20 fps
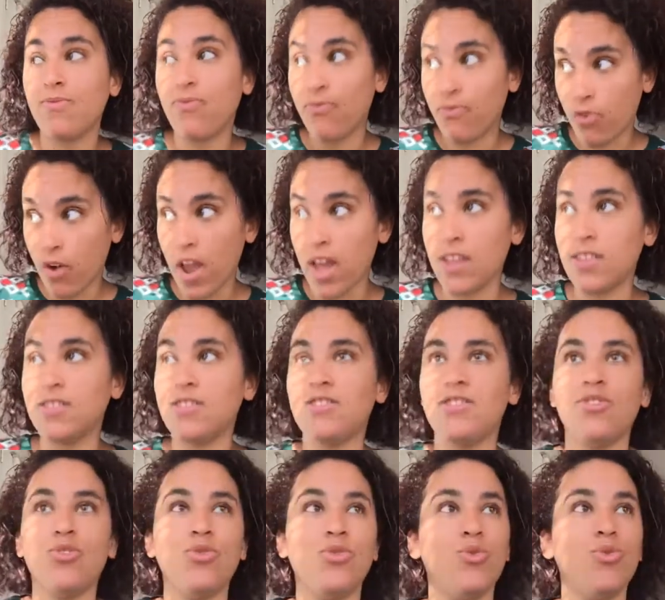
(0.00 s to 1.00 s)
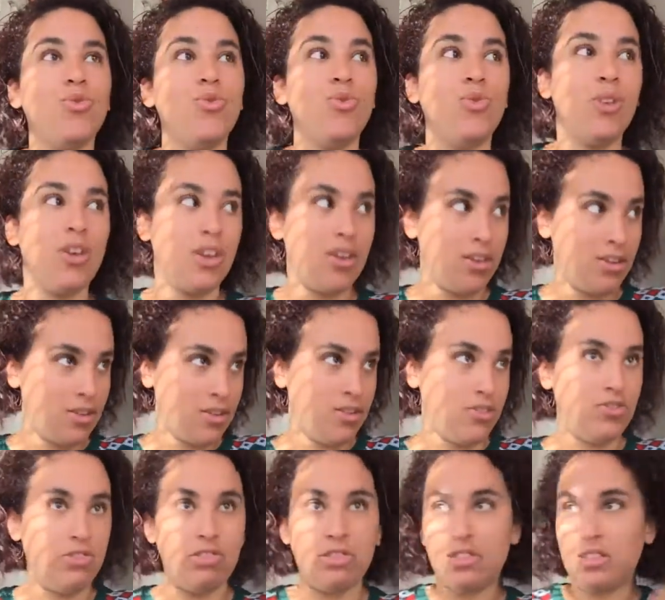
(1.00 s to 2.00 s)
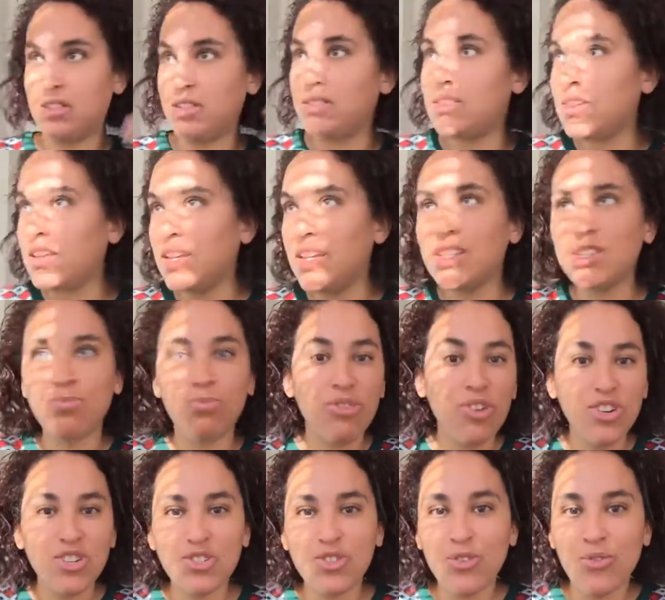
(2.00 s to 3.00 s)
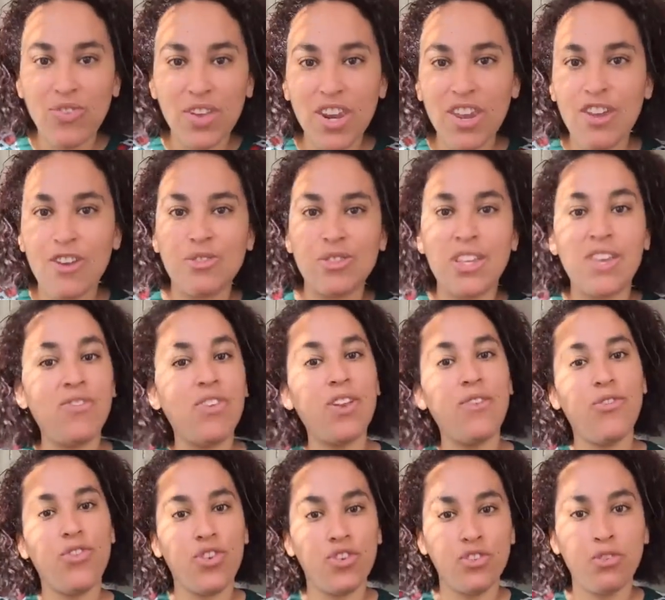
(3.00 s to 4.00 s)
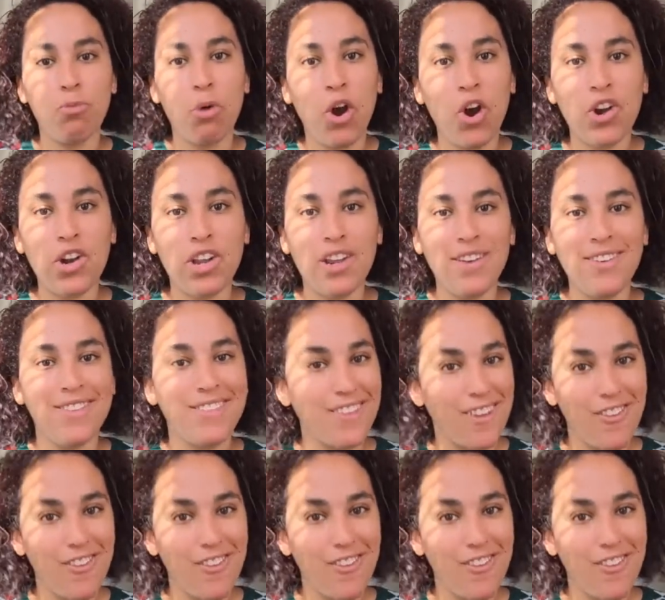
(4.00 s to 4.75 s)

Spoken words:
friends through just inspirational videos, even if they're departed.